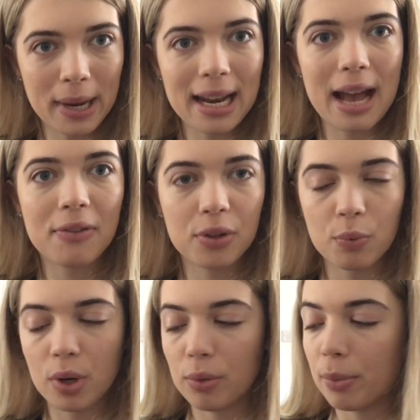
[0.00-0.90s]
my left, and the
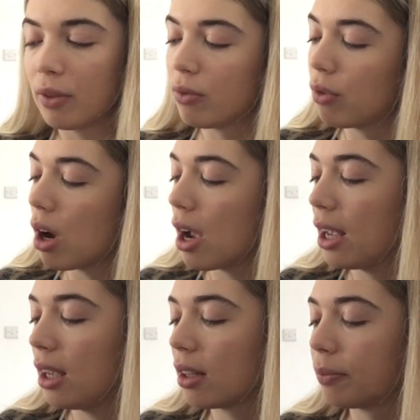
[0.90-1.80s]
one on my
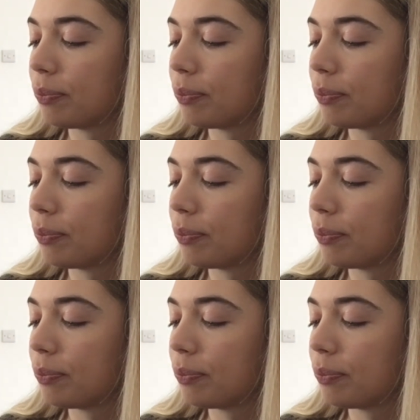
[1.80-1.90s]
right.